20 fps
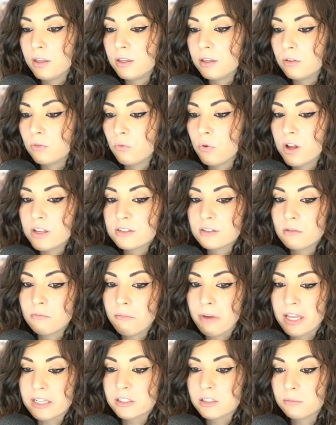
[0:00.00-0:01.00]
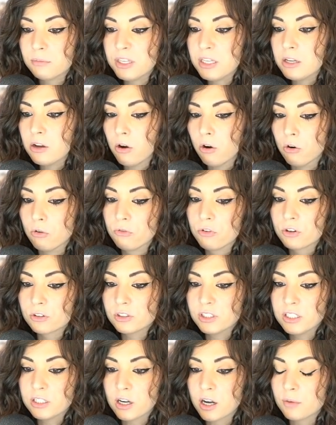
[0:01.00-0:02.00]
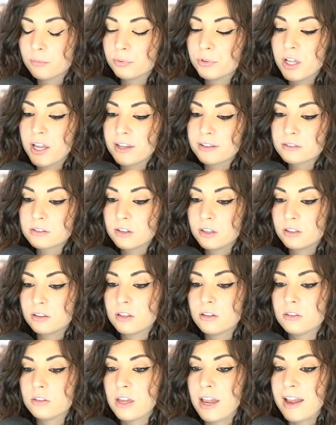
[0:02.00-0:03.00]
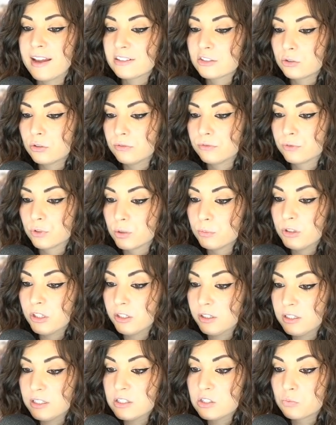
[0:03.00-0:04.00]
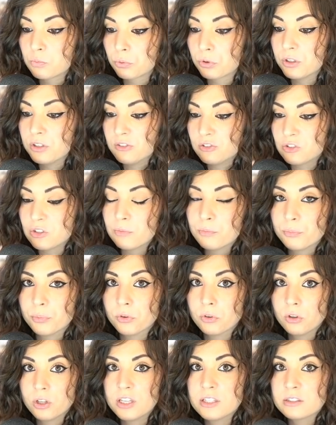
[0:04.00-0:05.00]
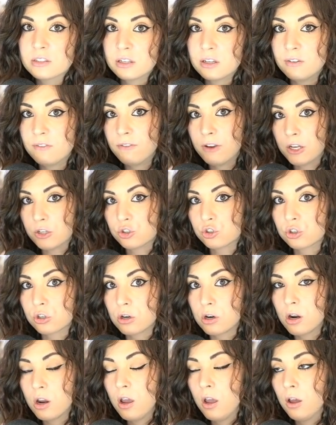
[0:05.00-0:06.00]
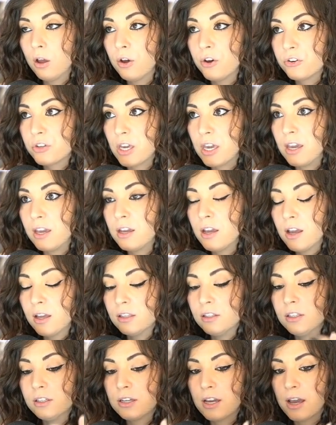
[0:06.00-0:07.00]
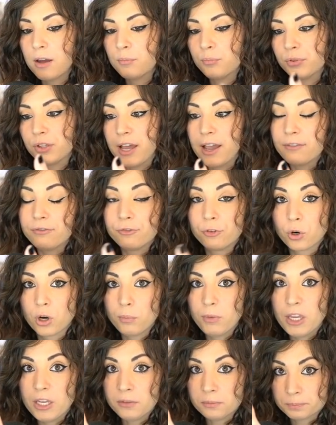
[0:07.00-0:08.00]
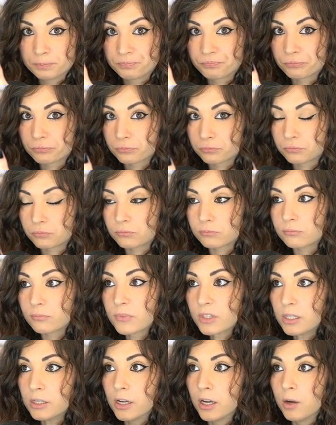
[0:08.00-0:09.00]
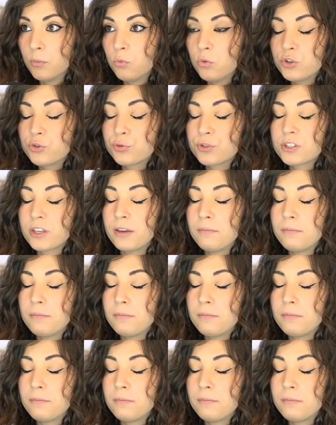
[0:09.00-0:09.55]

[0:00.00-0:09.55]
wasn't meant to be overly complex. Like, the actual formula is pretty simple. It's an adventure, okay? You got platforming, which was a